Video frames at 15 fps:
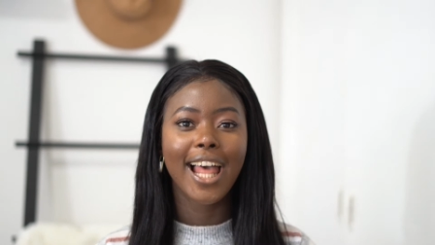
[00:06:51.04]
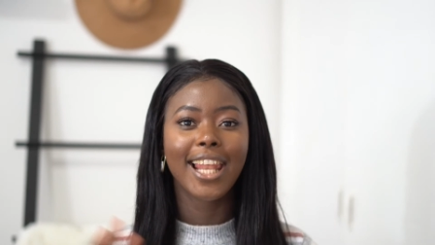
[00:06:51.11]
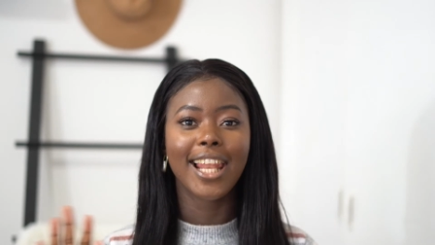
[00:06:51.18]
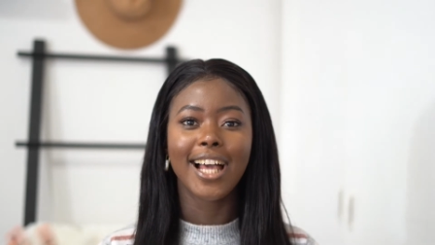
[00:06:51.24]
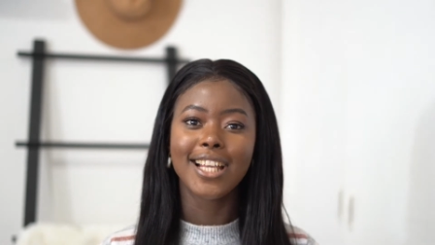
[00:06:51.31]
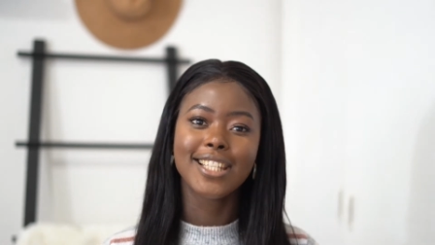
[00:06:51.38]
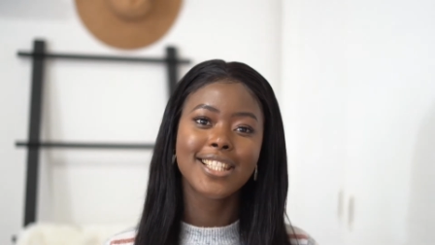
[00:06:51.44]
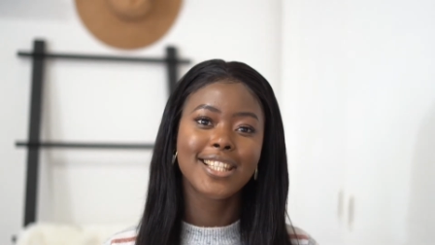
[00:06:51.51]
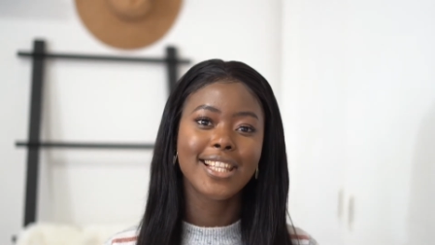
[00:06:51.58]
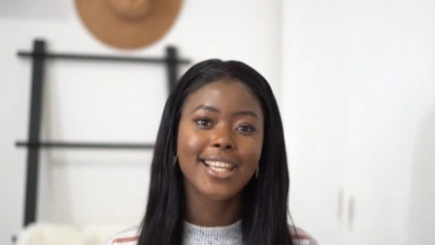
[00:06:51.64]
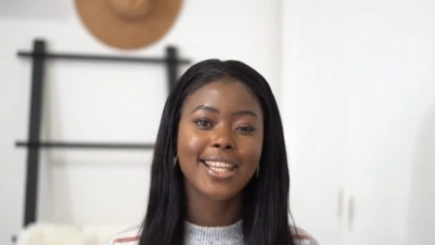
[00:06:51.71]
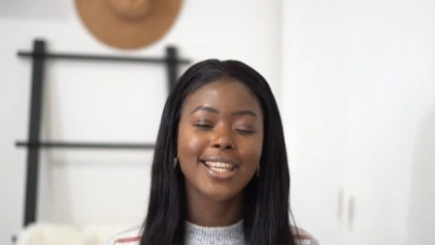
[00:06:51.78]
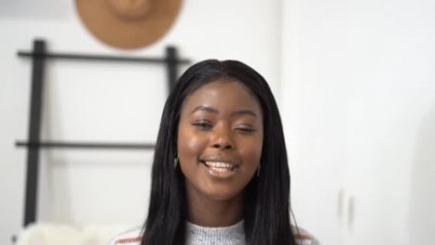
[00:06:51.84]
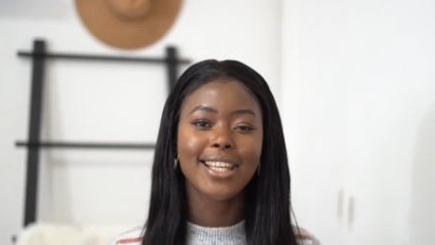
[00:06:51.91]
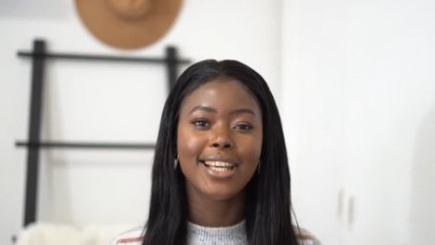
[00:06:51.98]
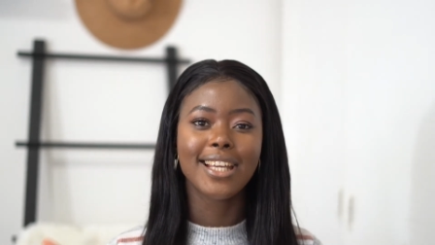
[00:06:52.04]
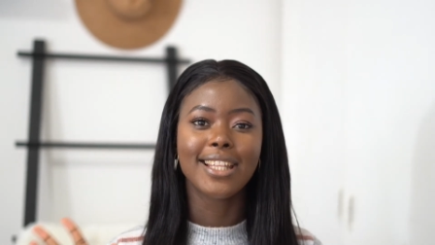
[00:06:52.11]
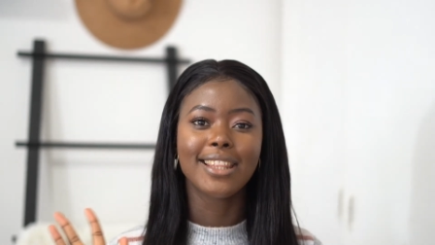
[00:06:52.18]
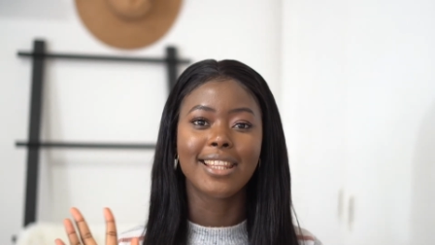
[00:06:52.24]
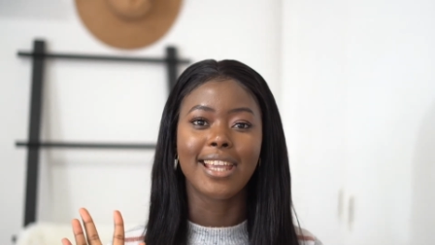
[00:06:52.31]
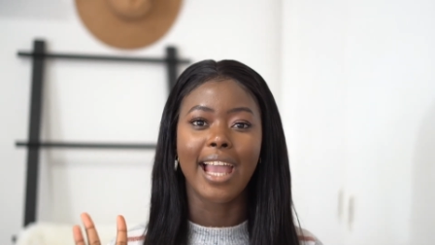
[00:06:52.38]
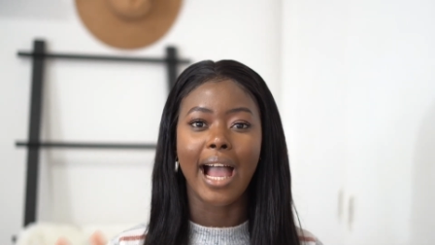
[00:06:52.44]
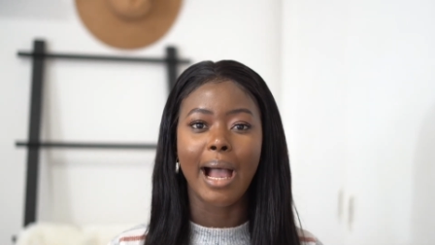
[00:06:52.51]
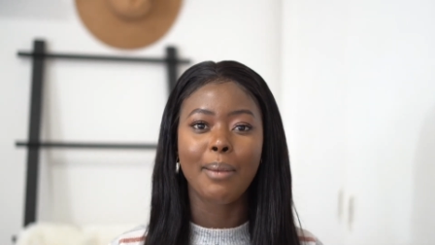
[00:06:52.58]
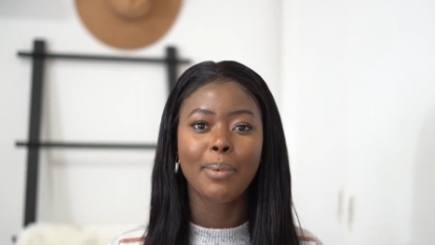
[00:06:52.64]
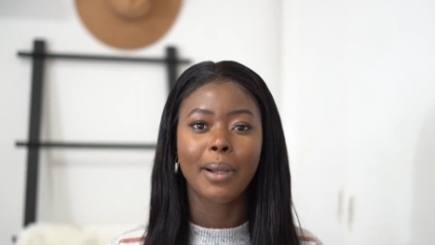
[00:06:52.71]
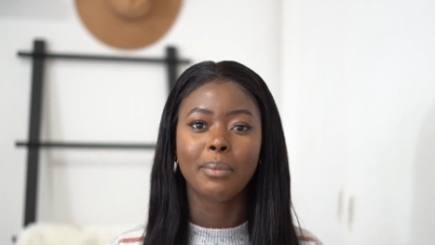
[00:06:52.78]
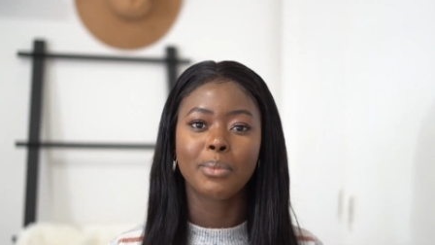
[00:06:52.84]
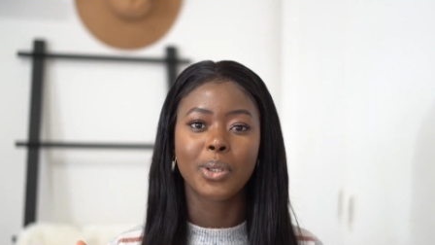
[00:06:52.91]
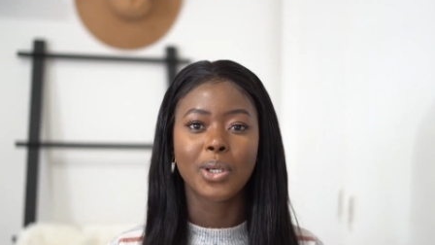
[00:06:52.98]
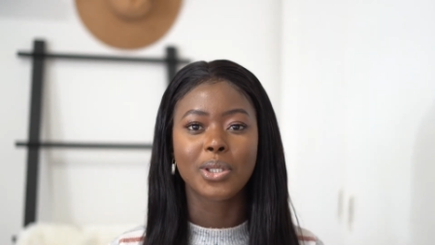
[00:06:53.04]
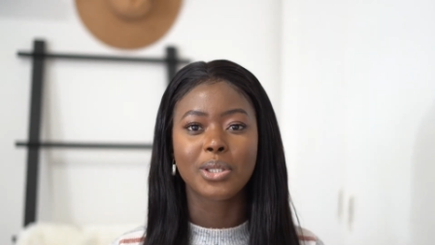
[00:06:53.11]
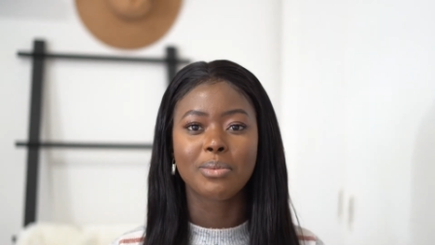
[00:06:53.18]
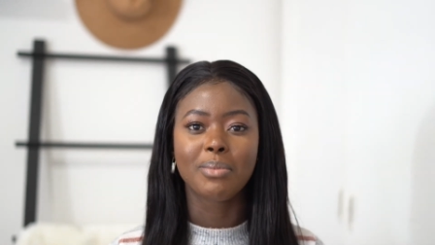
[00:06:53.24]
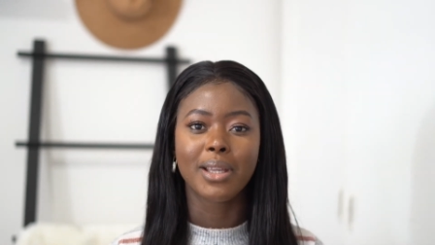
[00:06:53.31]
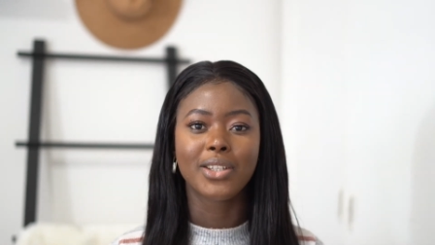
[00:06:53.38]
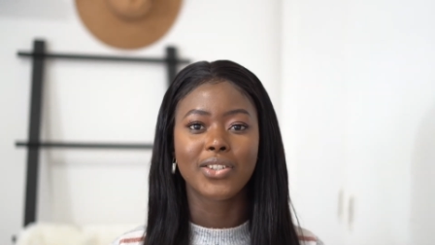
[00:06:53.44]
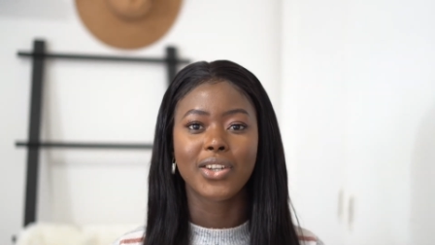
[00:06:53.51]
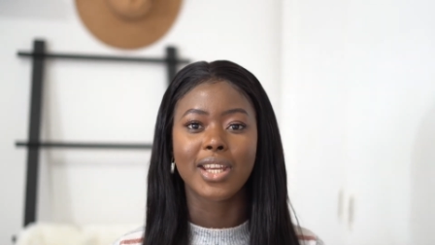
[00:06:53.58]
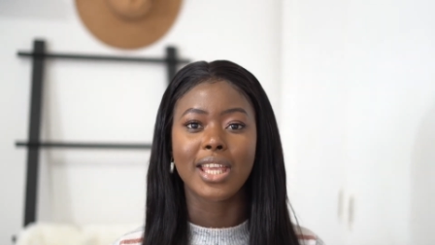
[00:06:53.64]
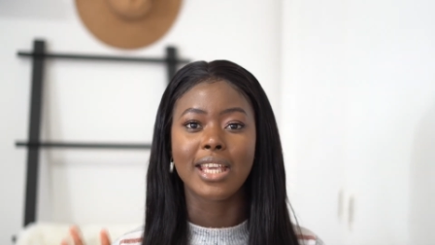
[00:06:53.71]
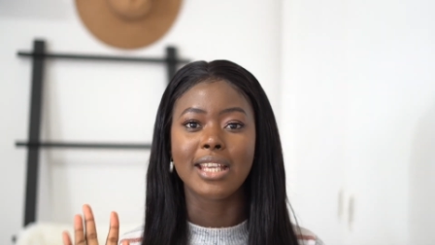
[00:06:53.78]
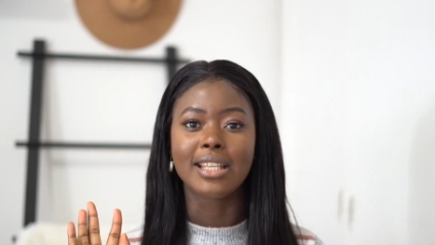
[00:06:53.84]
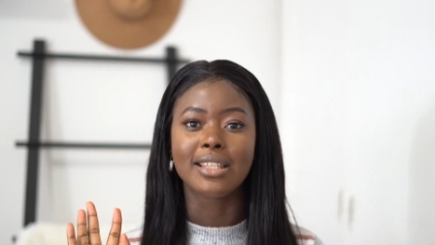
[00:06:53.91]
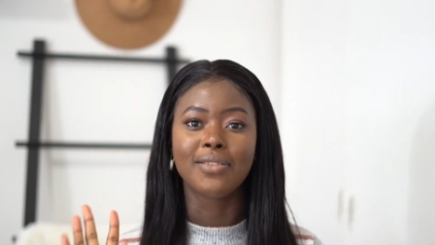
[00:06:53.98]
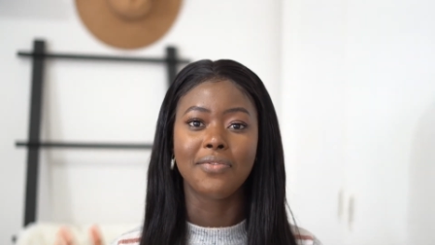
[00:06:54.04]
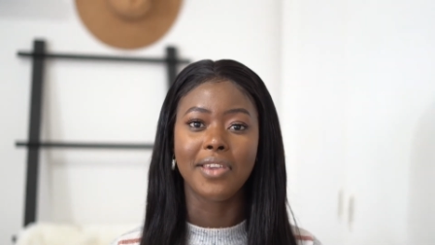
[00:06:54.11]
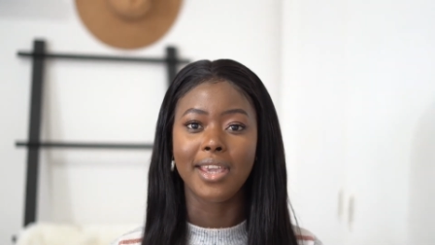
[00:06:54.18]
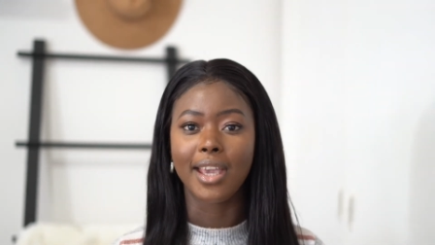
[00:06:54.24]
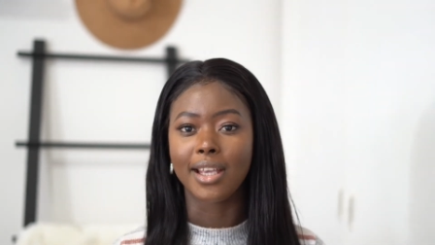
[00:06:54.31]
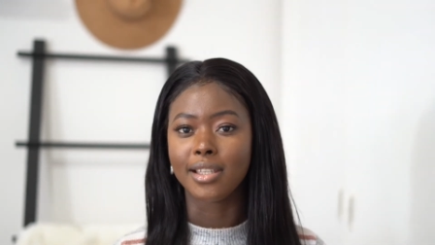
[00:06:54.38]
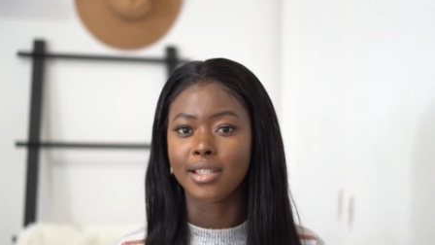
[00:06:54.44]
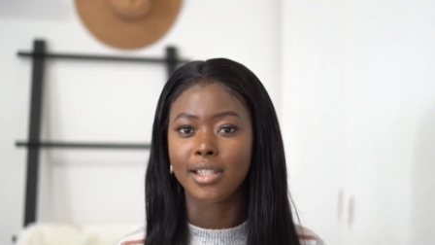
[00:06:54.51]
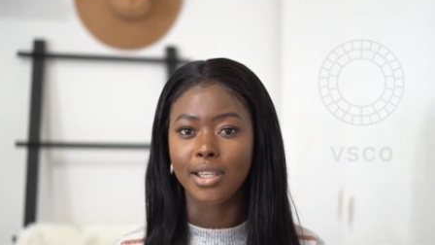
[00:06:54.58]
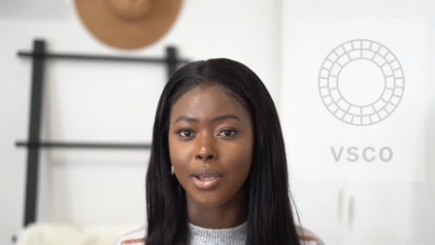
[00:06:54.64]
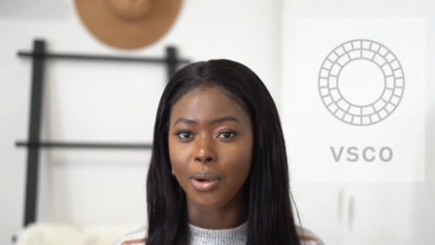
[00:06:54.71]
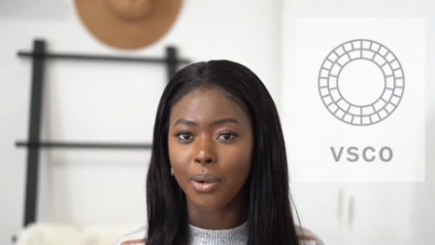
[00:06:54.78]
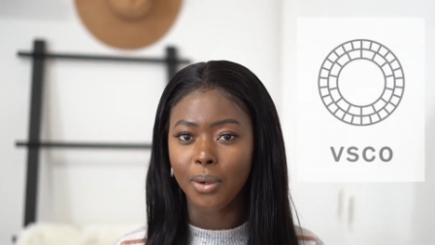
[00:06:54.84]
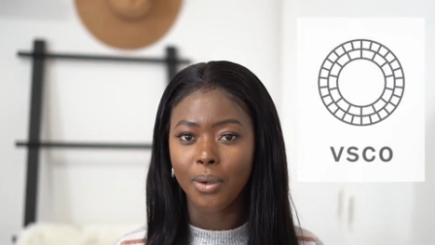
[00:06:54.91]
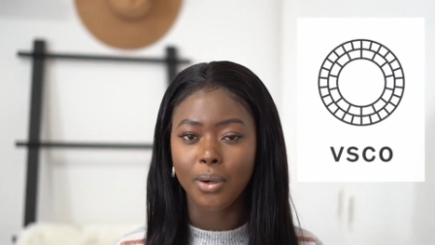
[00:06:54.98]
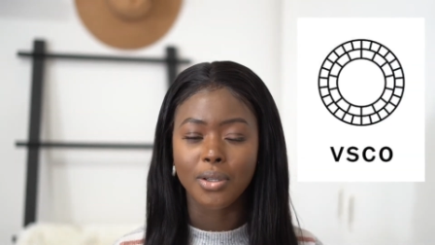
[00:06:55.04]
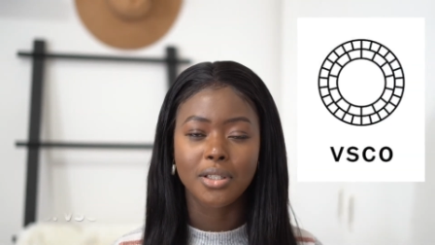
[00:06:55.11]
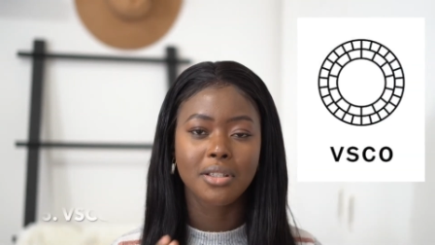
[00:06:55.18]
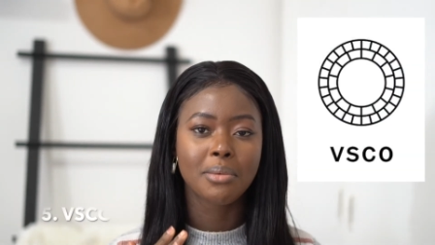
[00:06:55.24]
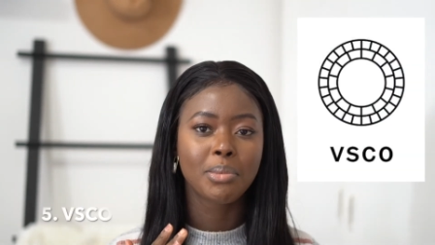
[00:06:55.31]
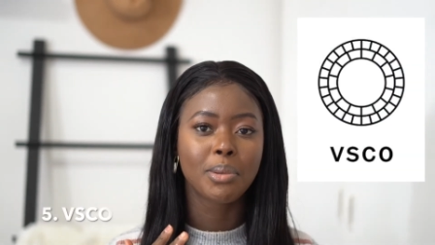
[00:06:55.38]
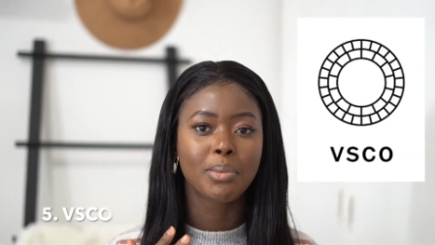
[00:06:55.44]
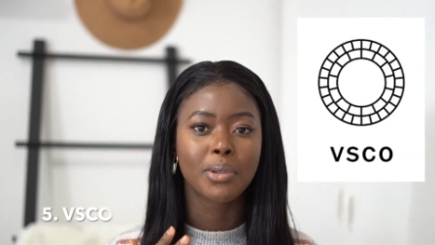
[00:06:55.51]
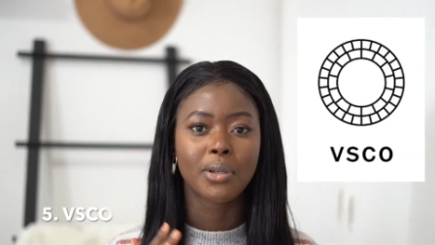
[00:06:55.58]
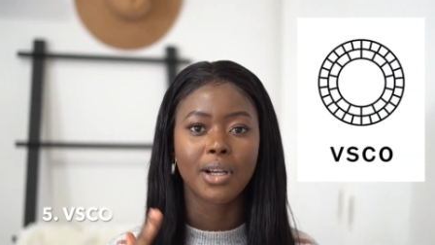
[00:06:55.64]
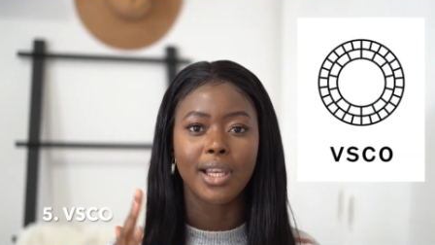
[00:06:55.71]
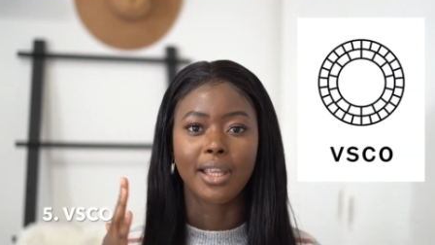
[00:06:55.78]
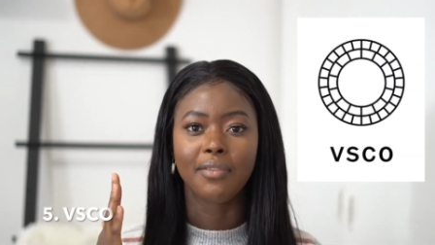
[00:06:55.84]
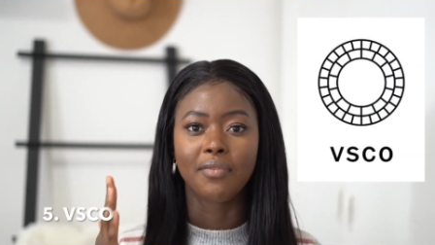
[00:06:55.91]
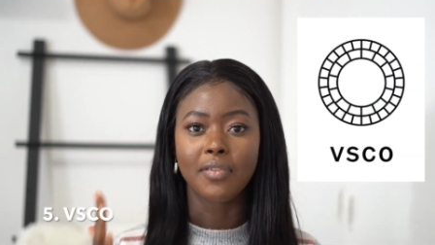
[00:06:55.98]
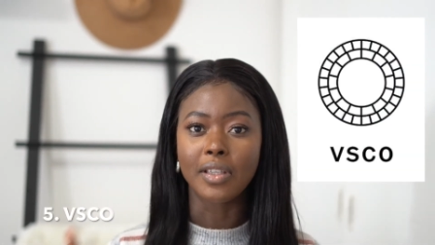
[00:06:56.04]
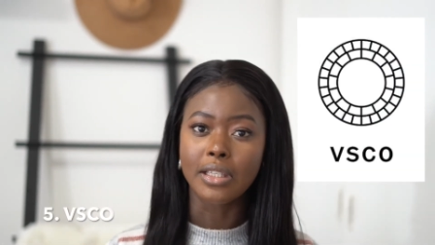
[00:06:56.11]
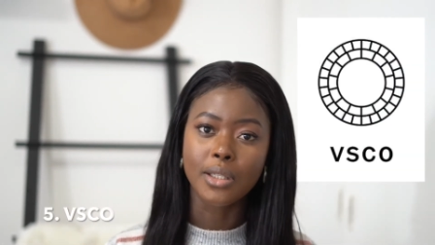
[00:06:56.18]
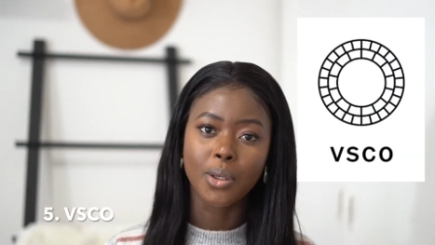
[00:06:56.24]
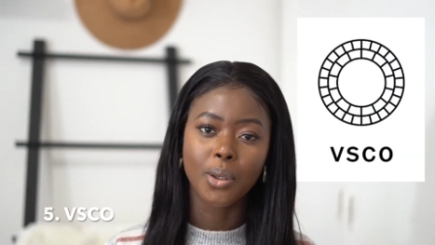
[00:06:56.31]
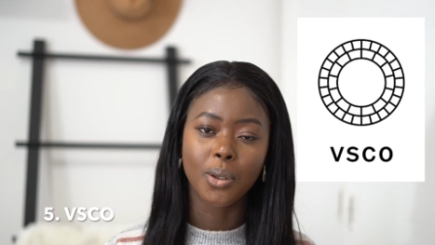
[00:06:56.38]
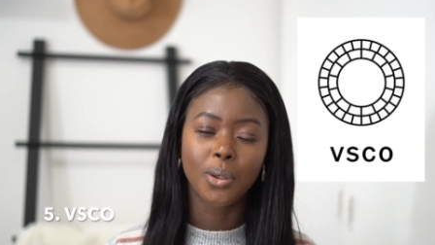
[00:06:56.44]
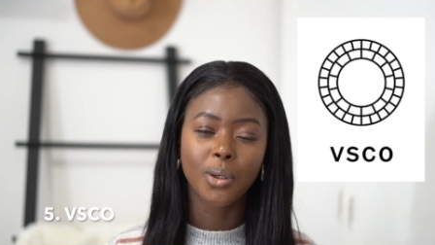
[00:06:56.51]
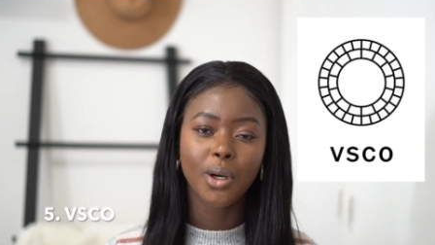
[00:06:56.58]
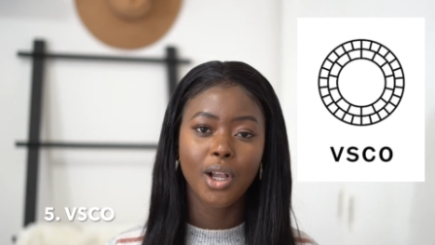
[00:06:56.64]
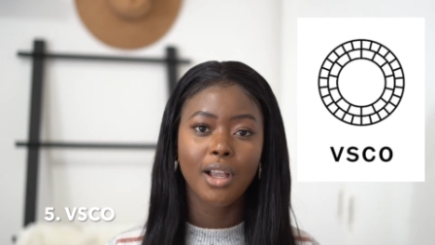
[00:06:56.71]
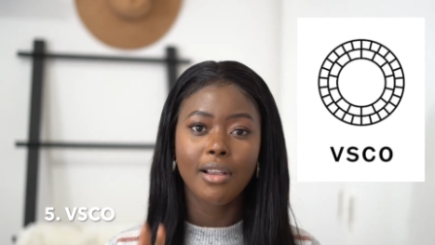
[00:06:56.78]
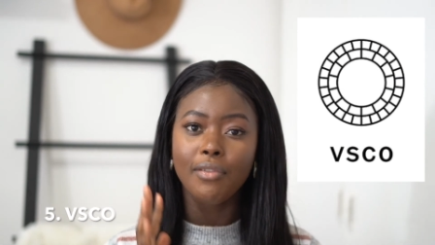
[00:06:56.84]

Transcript: Lastly, the app I'm going to mention is VSCO, or some people call it VSCO.